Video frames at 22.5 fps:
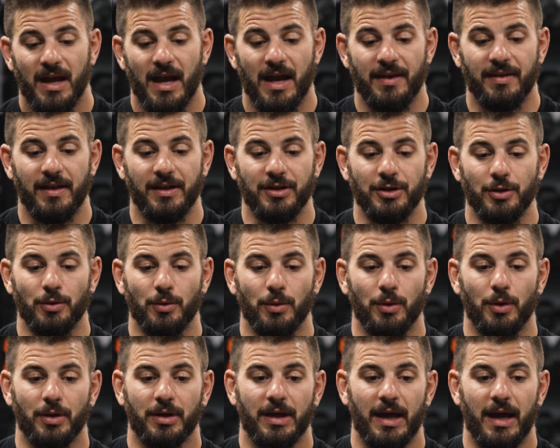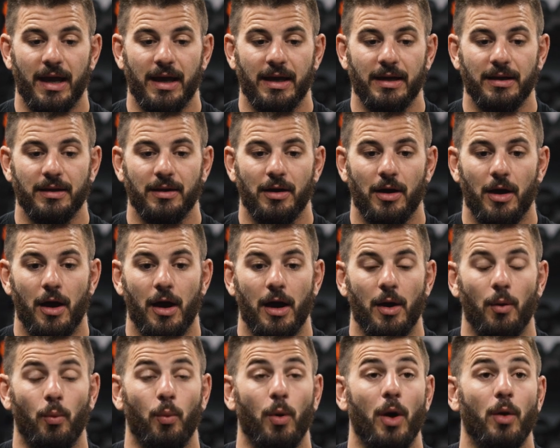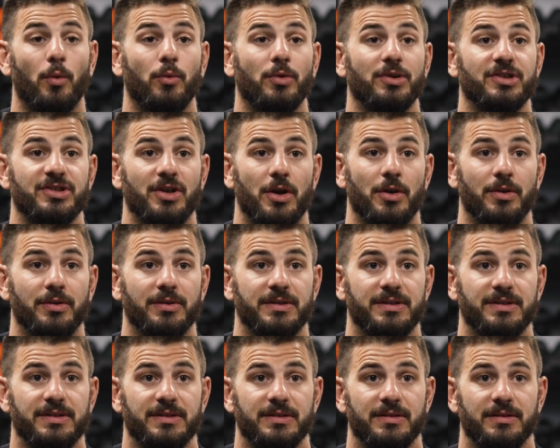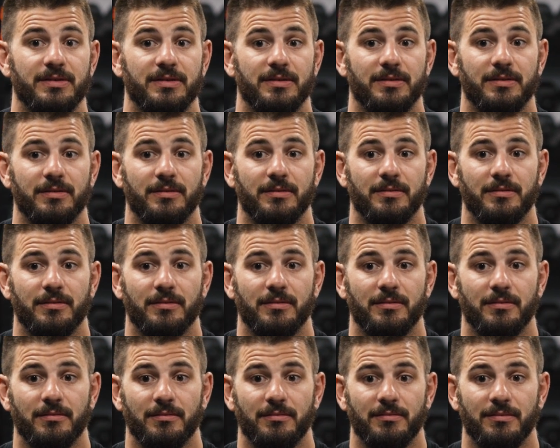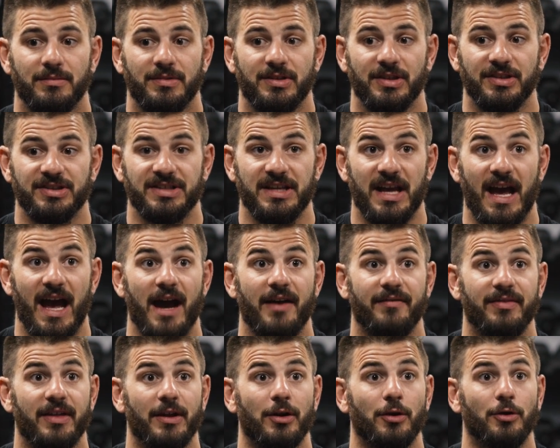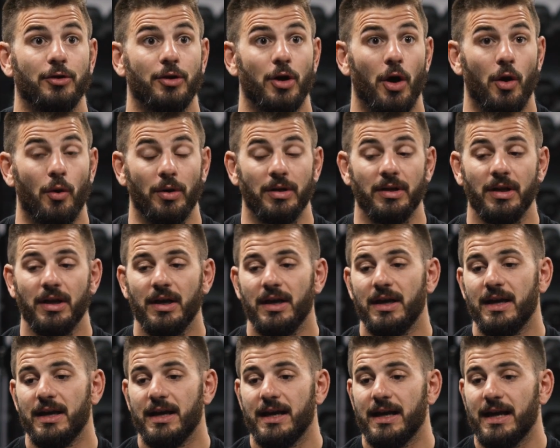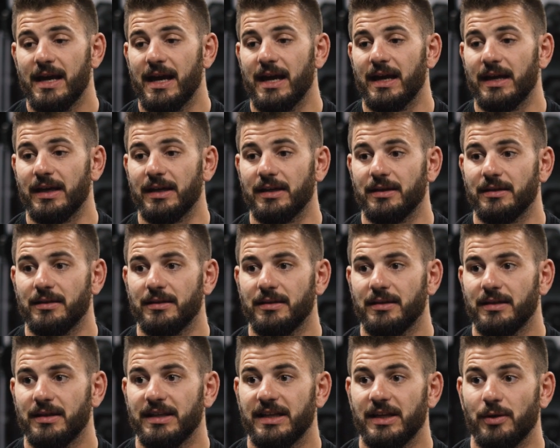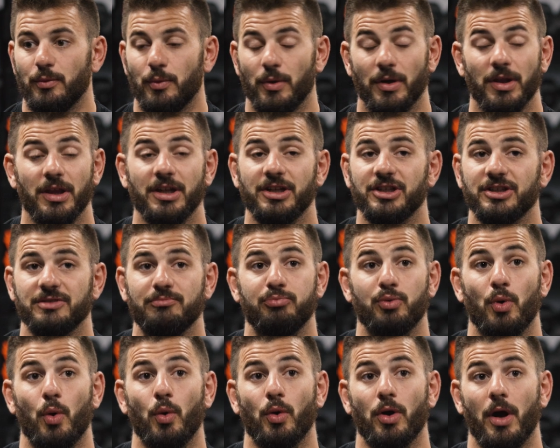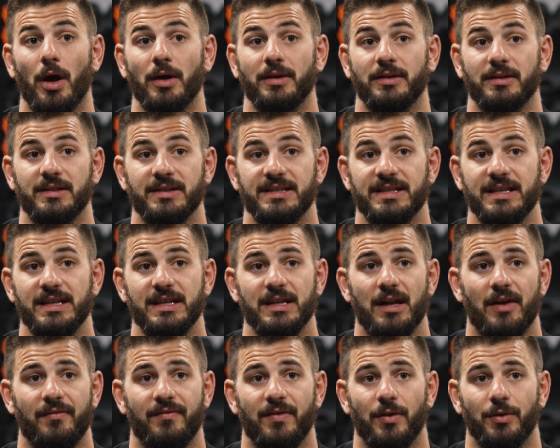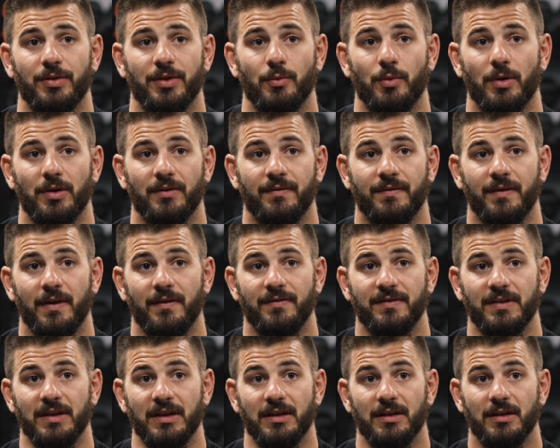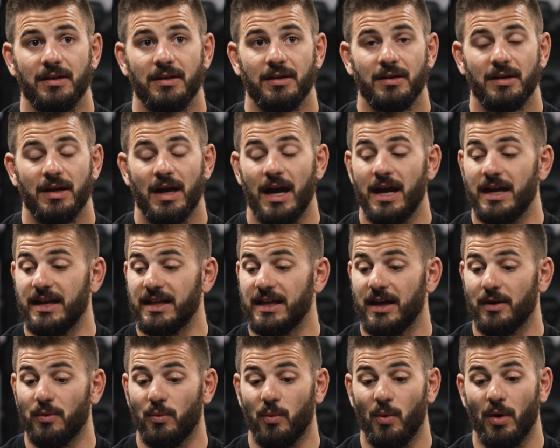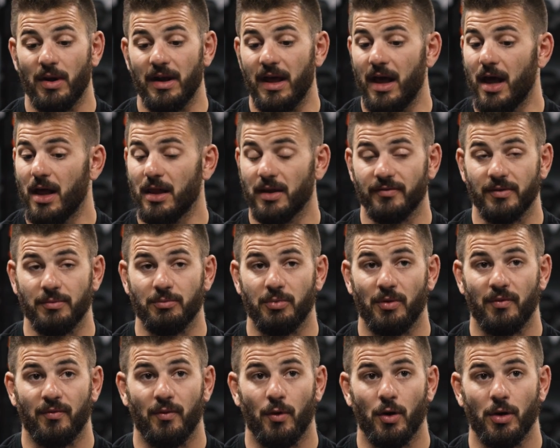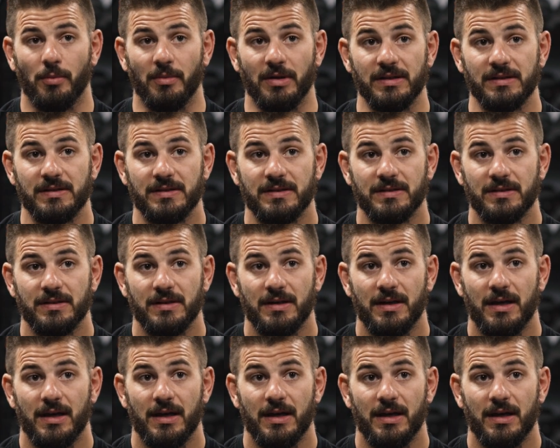And then you look at, all right, what results does he have that are known? And he really just broke onto the scene at Filthy 150, and he had one hell of a performance.